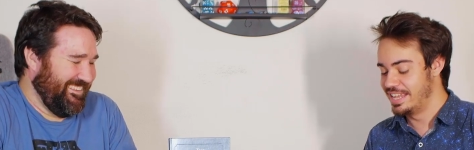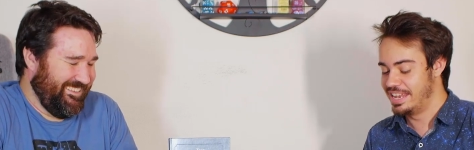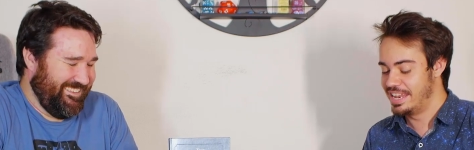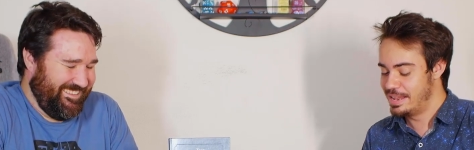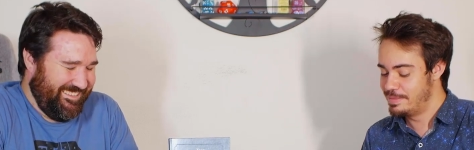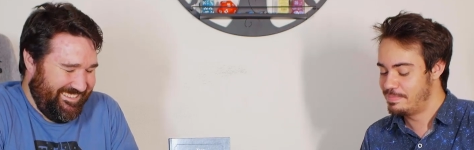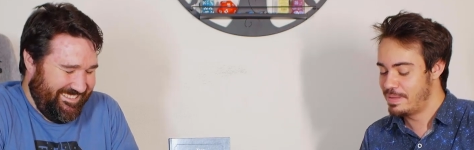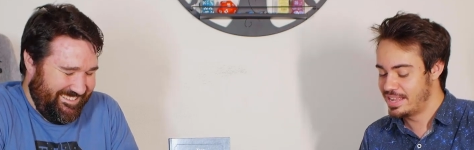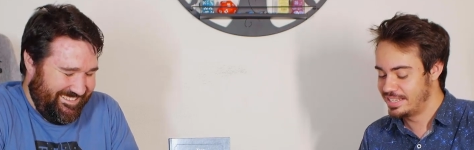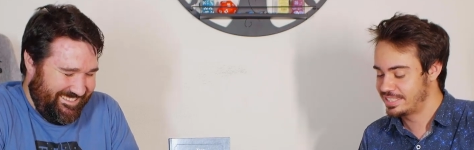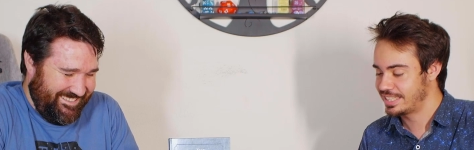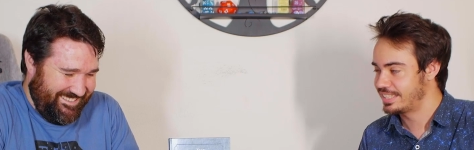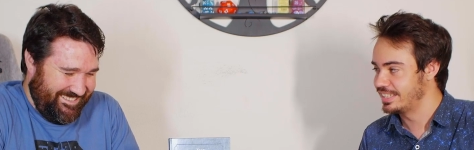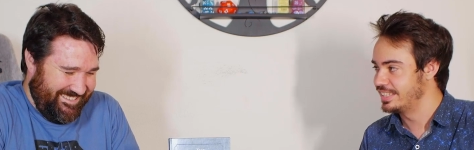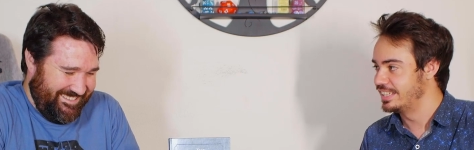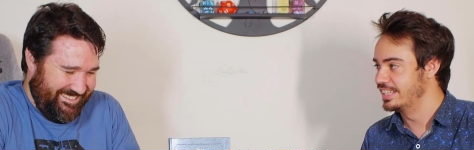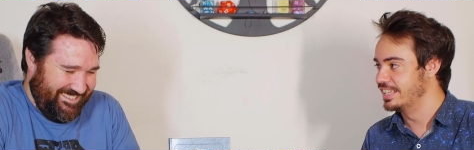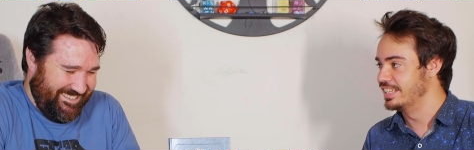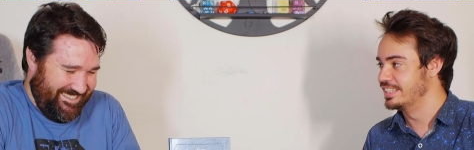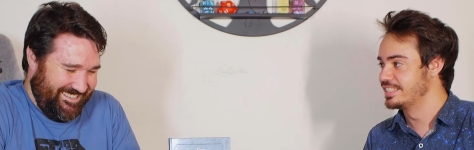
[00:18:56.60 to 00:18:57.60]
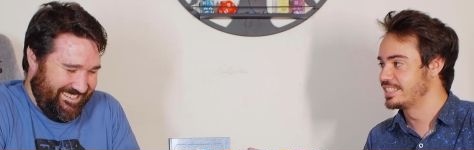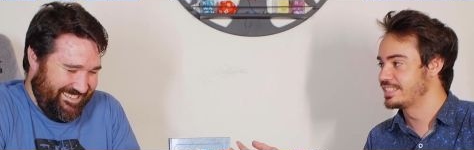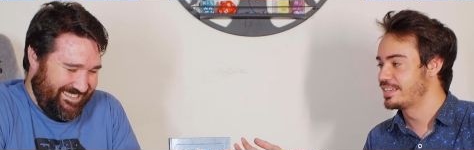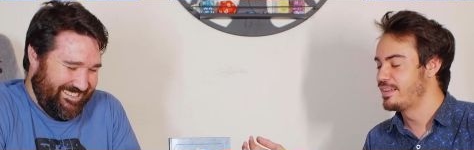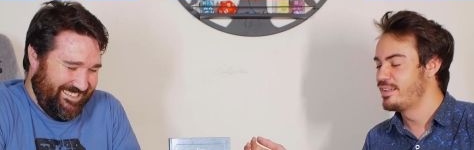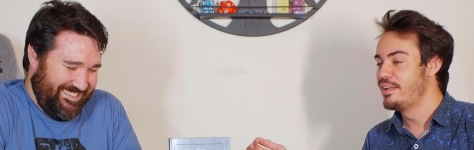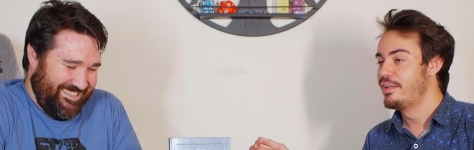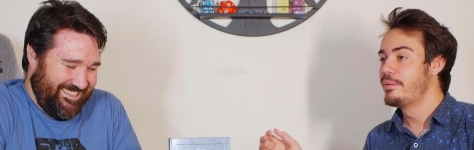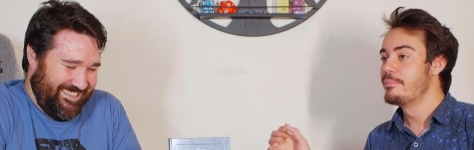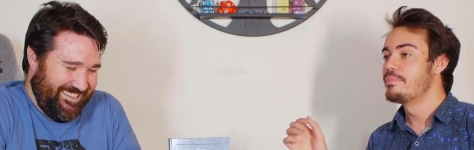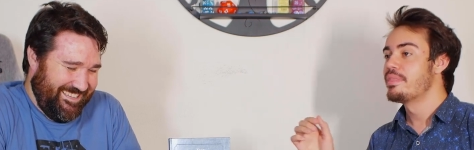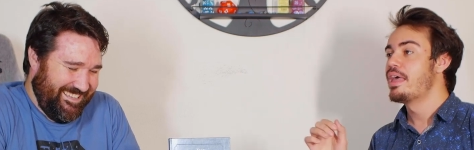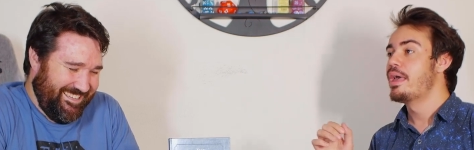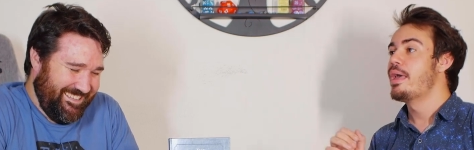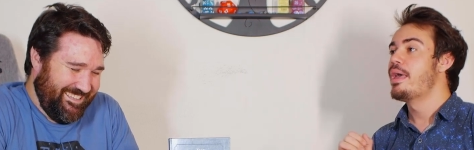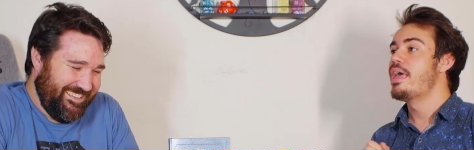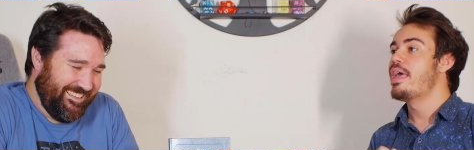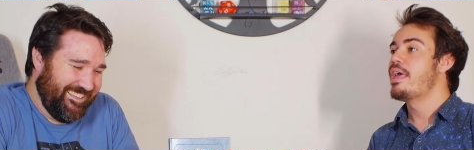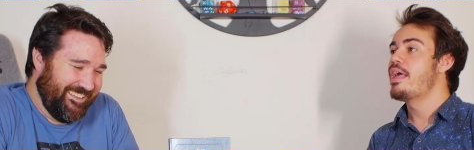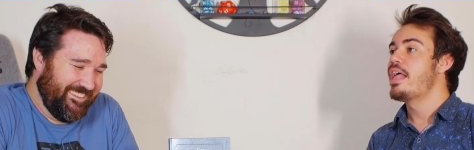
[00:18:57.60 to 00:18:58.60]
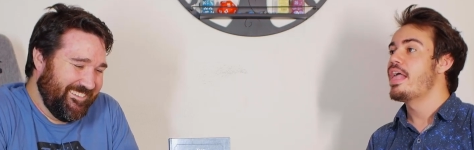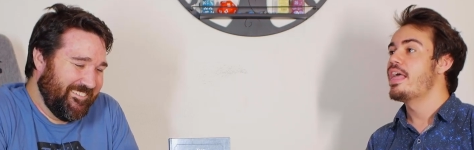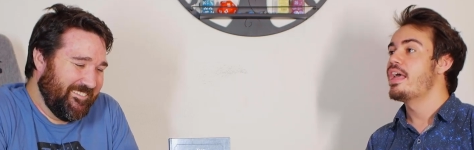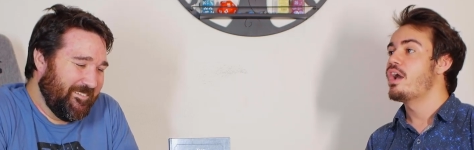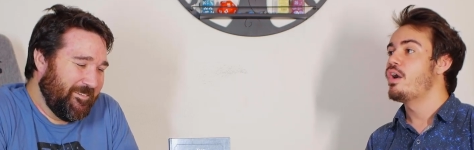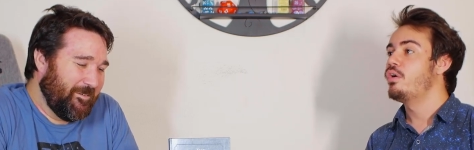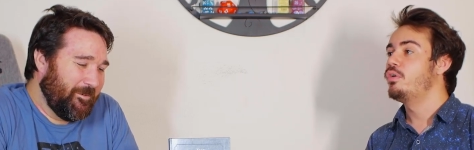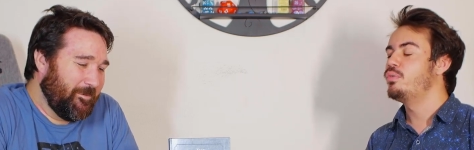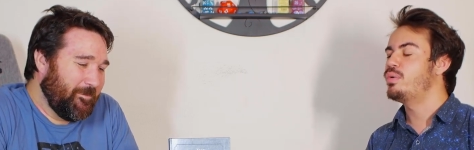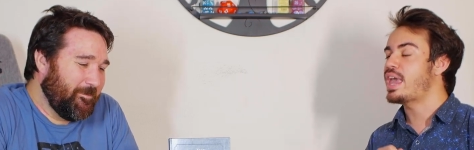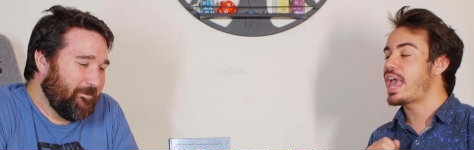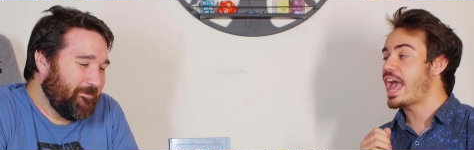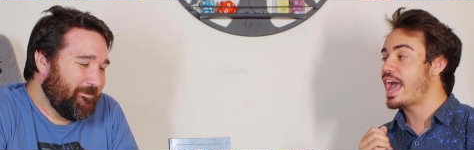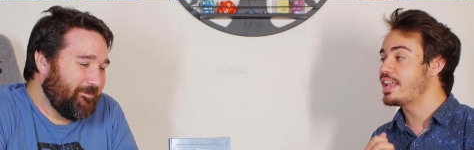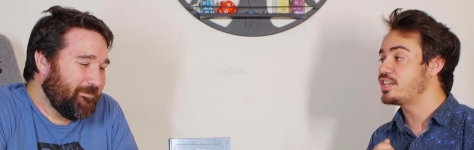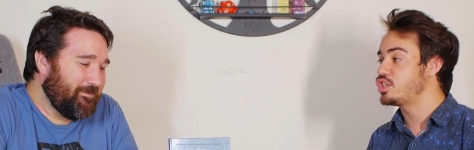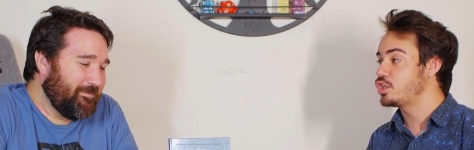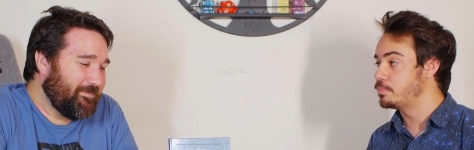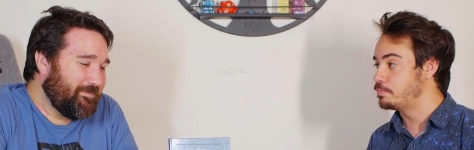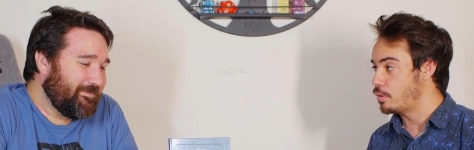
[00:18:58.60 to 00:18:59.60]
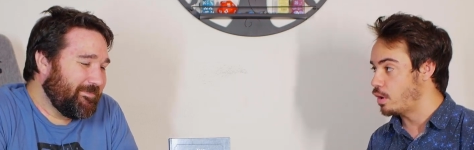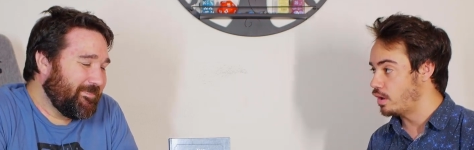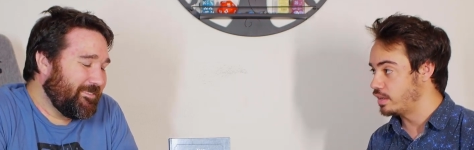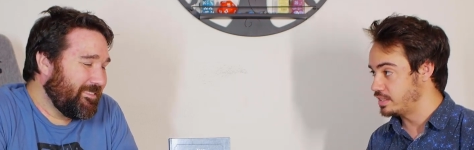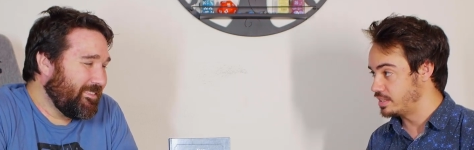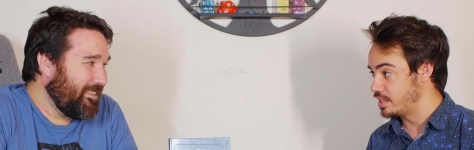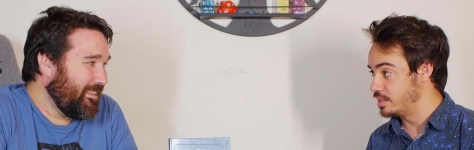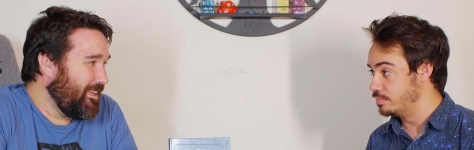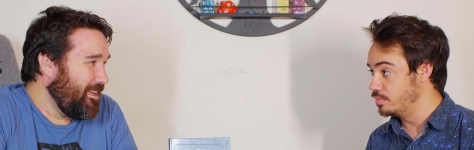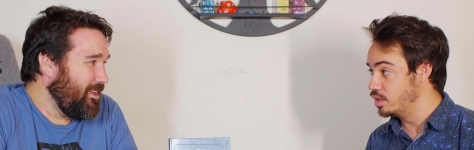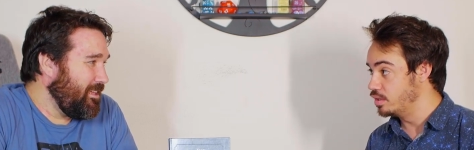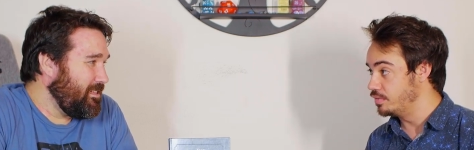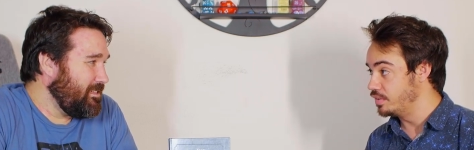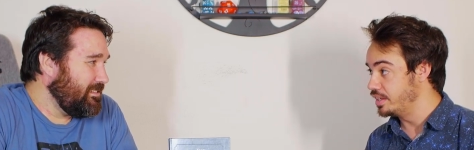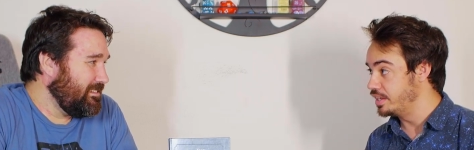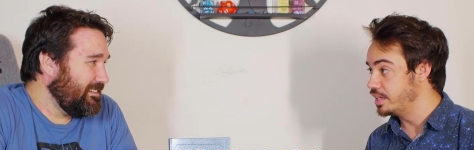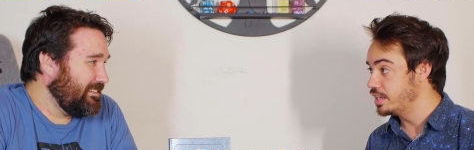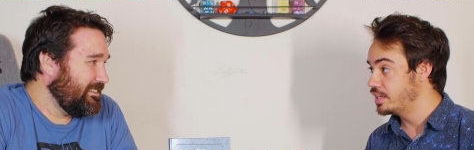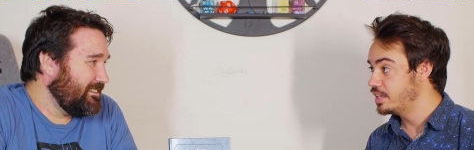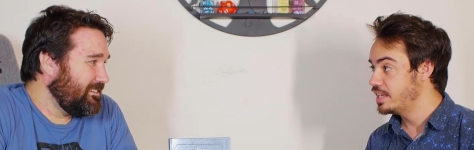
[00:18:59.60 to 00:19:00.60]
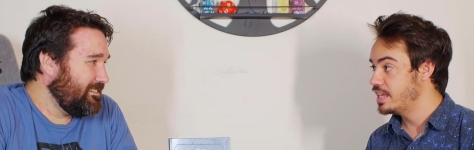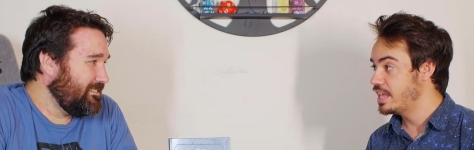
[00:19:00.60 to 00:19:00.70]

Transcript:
Speaker 1: It basically is. We had to pause the movie.